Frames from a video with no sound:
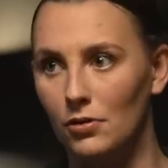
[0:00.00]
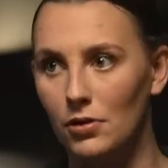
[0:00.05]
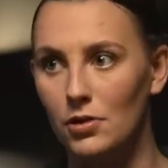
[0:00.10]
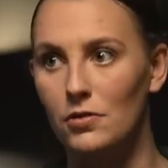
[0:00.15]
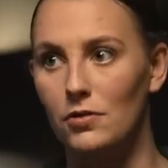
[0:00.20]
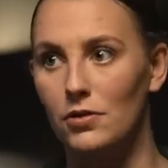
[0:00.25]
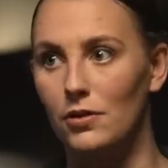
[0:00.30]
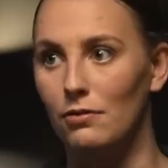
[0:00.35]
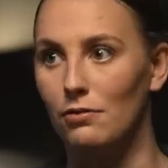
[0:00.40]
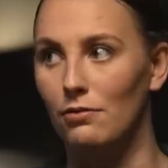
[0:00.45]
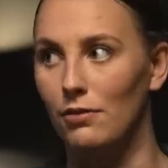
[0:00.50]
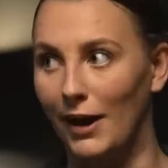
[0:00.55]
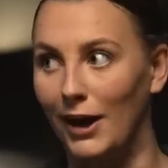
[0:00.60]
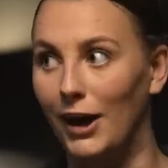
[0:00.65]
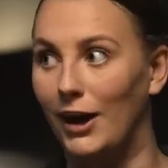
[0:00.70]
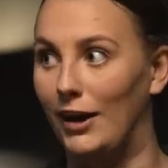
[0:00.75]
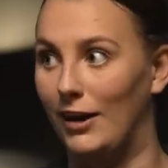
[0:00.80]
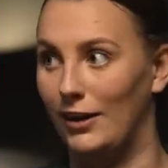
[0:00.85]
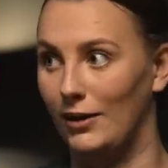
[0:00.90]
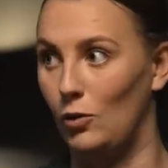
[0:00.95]
through the
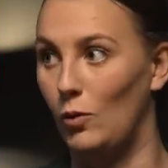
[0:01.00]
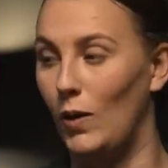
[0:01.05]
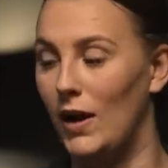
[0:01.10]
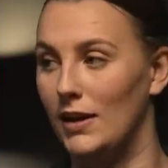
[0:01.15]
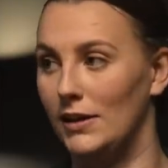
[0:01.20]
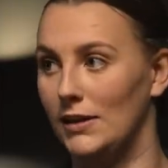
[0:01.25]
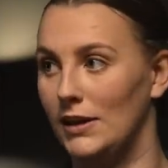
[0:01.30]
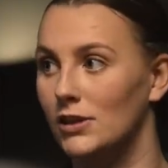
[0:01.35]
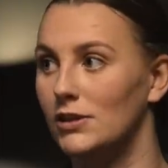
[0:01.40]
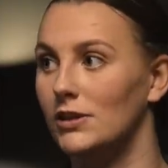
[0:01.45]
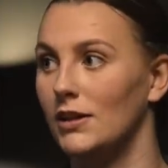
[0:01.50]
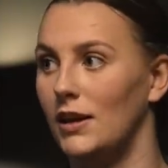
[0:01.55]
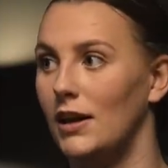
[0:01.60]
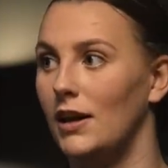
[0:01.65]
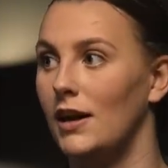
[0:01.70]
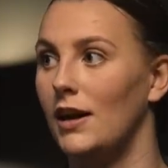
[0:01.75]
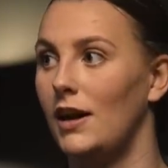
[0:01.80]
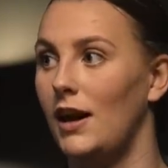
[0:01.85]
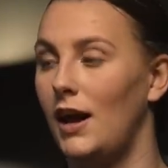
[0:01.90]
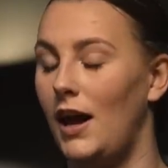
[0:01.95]
ringer, quite
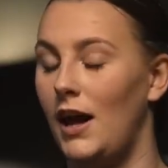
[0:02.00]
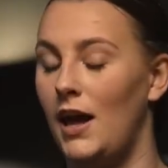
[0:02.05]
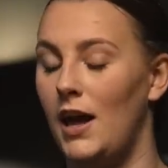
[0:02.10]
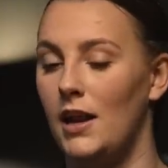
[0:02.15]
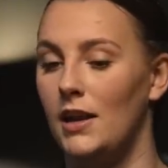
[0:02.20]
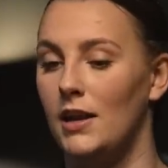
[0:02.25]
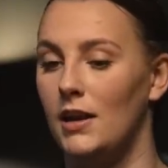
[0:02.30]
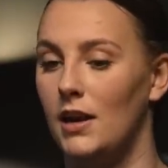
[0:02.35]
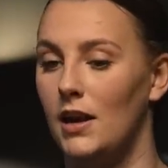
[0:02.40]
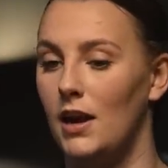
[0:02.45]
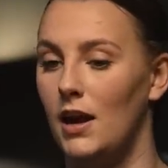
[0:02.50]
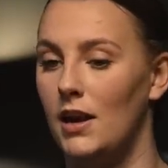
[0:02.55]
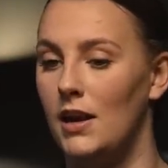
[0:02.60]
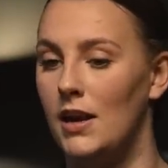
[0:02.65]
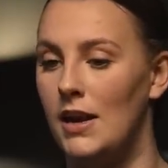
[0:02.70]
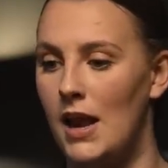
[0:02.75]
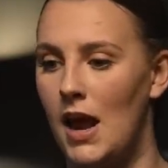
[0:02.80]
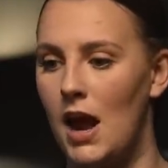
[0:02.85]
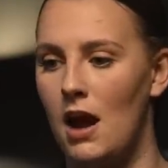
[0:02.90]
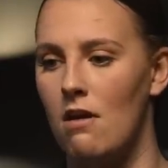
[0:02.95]
literally, and
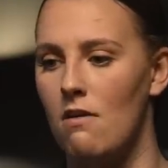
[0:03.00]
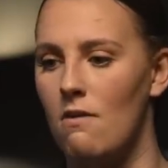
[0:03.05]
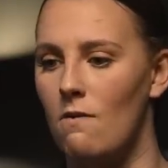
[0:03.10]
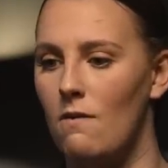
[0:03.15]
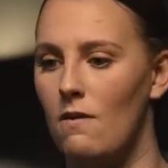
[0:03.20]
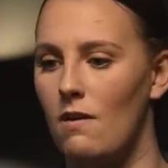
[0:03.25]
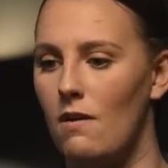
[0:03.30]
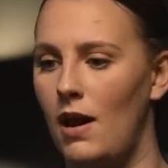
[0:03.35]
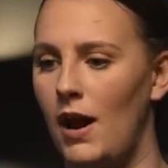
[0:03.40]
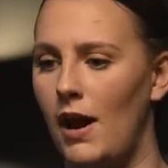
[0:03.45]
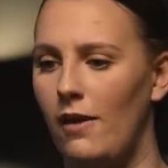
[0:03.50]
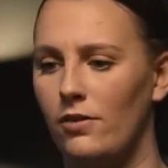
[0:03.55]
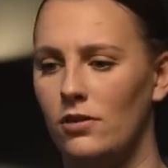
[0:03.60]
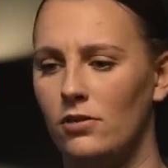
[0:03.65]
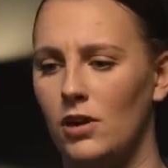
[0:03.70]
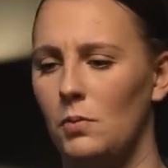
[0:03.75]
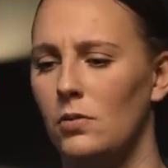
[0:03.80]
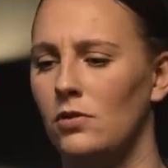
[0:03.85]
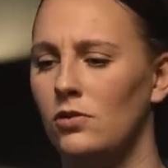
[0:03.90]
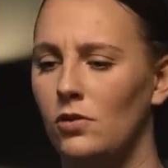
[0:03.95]
now I have
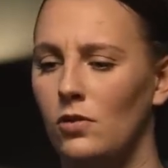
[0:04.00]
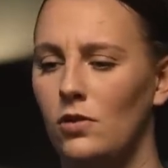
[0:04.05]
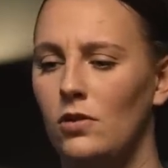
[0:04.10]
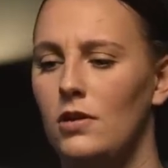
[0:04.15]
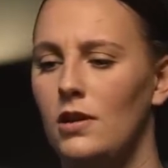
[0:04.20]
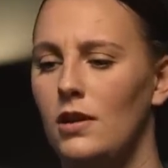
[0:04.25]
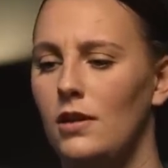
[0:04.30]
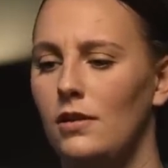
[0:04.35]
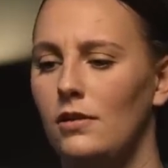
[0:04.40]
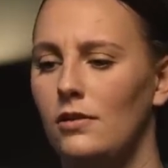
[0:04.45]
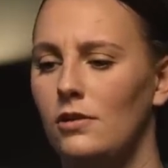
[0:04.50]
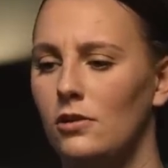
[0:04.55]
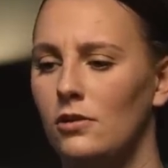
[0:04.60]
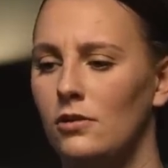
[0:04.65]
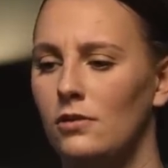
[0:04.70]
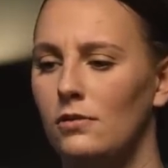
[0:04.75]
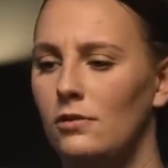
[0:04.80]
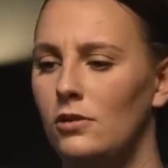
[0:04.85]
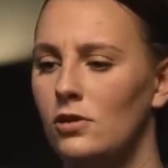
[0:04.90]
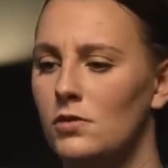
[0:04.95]
this opportunity
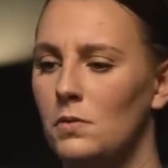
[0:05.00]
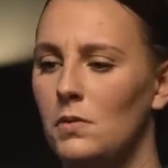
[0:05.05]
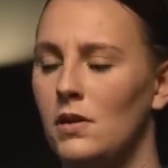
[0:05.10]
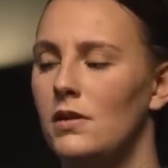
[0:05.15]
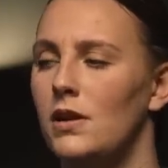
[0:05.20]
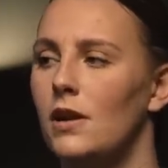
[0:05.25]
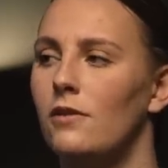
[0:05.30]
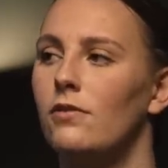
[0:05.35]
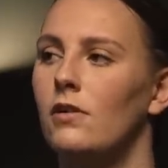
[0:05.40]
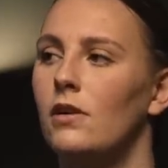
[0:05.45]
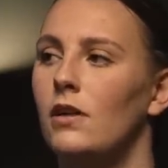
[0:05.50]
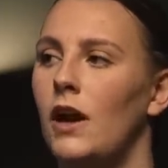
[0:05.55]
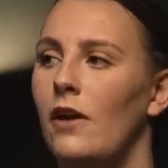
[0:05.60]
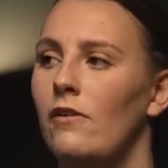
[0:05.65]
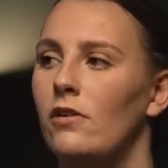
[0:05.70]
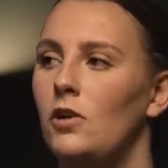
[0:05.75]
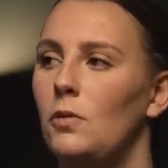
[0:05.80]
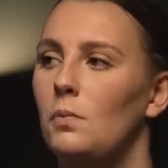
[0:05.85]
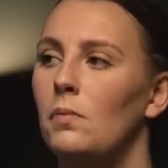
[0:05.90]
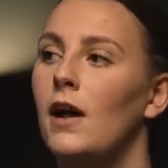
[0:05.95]
to do something different and I
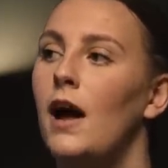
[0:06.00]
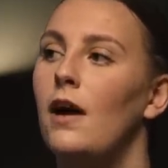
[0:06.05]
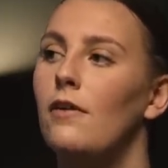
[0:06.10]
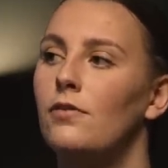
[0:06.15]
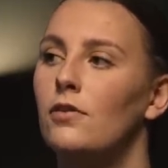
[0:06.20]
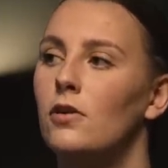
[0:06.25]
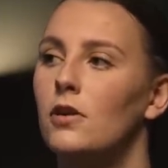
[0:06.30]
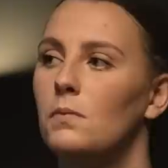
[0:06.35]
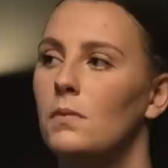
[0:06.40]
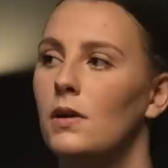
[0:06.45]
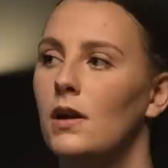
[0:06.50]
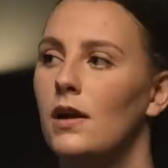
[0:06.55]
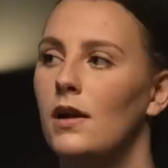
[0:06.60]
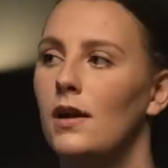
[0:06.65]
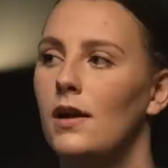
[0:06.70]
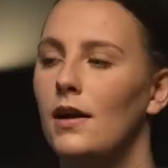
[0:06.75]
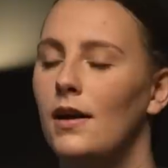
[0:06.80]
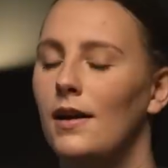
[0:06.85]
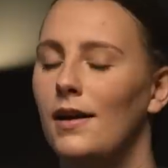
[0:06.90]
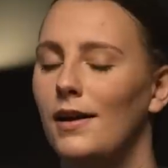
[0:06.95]
have a new platform.
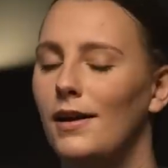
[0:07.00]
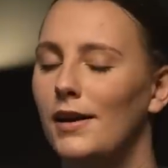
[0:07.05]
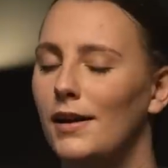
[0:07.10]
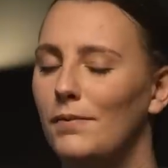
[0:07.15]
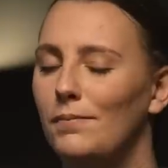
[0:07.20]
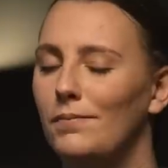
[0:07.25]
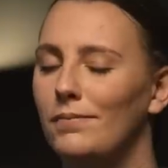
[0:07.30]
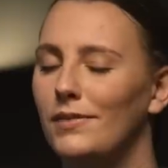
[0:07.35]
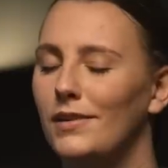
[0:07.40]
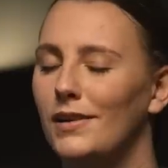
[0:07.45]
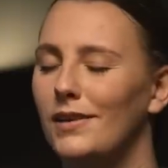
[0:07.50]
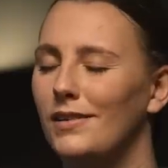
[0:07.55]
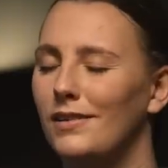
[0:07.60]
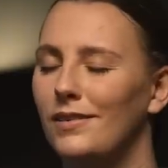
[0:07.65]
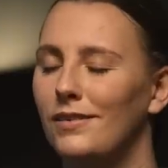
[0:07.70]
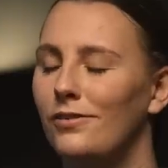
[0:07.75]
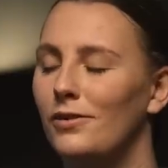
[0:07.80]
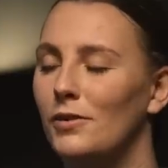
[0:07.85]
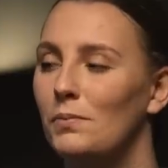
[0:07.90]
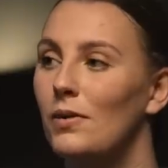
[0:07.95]
Um,
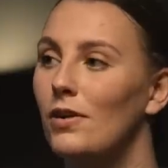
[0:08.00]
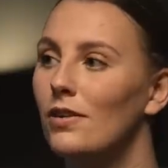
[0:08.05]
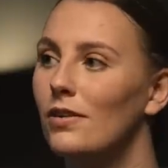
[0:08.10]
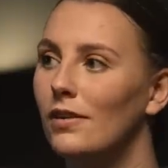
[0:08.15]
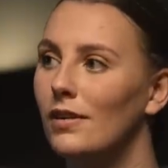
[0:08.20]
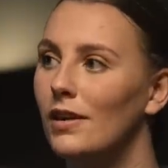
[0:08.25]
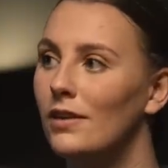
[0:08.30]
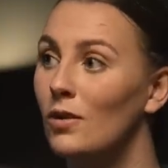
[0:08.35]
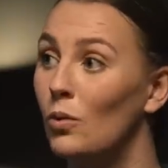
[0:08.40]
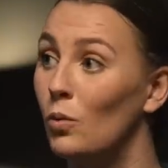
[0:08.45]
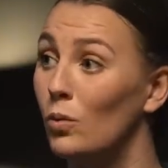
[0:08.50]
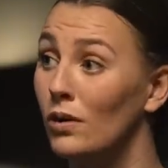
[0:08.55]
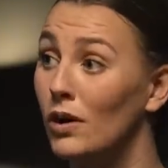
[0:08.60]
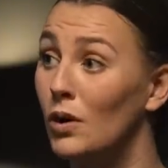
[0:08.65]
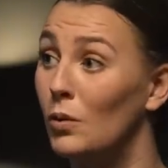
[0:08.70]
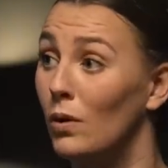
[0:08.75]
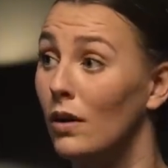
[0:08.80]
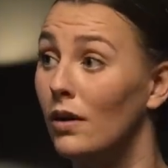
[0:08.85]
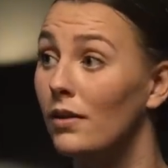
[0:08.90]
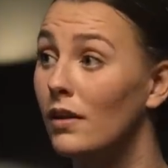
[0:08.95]
football, is it
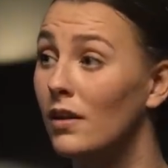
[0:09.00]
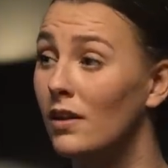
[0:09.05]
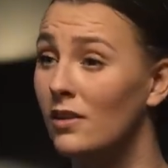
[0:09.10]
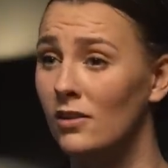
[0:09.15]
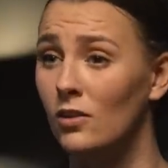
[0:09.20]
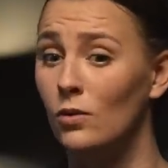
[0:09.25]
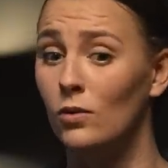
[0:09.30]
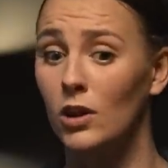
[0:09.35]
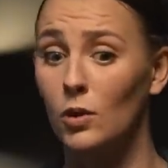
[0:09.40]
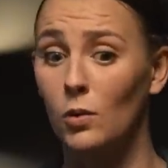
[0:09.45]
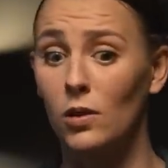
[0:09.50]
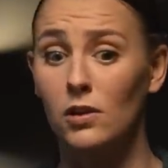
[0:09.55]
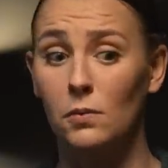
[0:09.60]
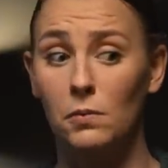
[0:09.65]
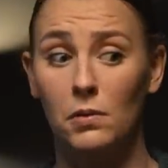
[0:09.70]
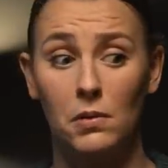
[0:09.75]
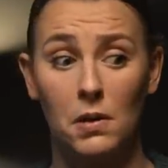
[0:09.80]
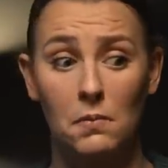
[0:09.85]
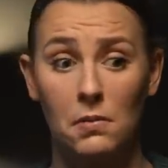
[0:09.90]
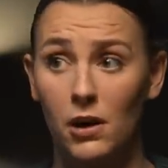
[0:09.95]
really worth it? Is it really worth to
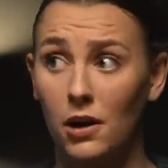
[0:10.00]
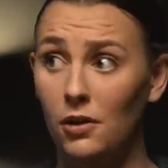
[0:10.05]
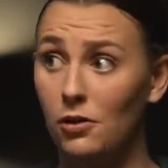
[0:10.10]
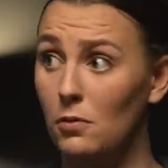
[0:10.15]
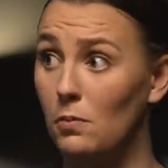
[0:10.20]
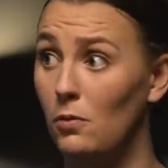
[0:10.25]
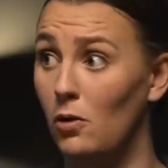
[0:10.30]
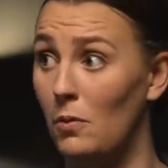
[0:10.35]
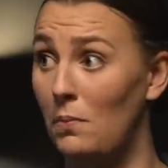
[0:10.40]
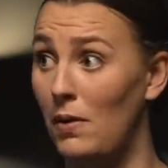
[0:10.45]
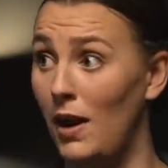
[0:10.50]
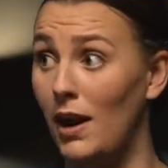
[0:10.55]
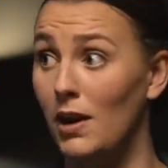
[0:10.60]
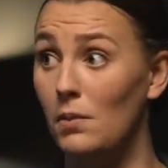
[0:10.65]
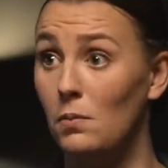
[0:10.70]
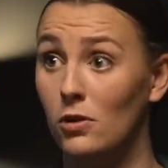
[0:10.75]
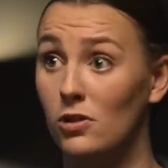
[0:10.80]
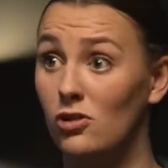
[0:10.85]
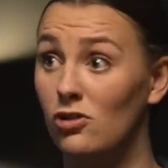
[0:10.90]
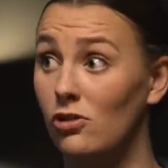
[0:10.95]
put my body through more pain
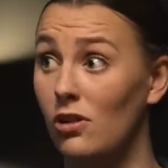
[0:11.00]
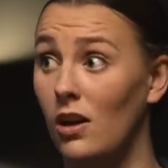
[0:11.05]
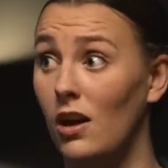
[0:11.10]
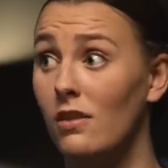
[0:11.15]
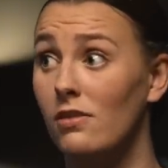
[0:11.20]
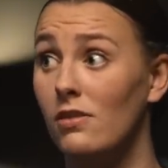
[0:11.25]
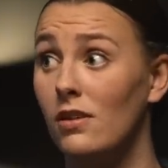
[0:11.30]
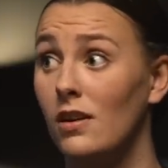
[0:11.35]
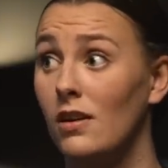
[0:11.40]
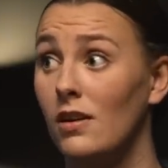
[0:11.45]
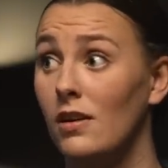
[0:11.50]
and more strife?